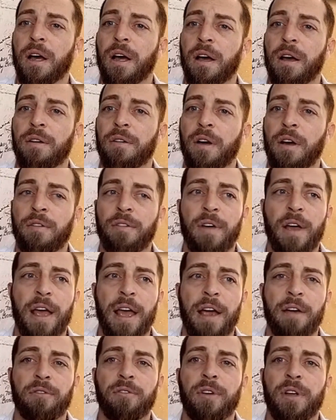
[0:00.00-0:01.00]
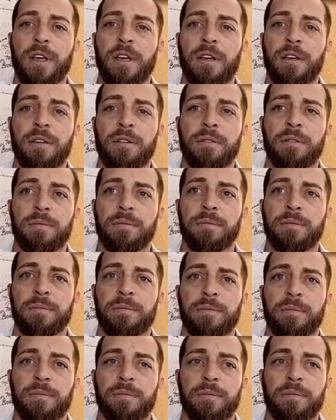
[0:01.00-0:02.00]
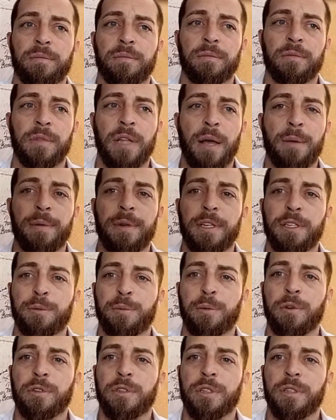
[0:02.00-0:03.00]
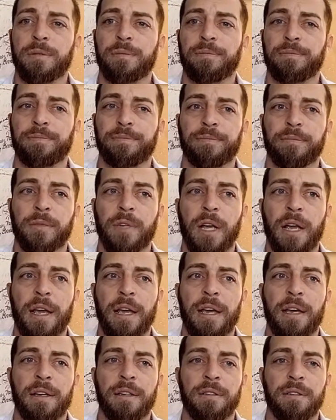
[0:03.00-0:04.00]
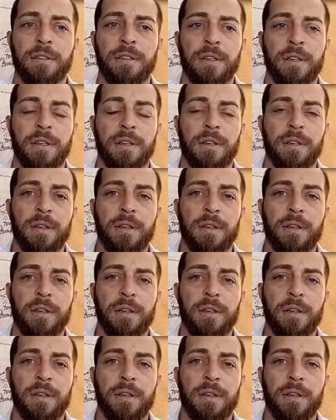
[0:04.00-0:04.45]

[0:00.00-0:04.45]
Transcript: uh, of every Lebanese person and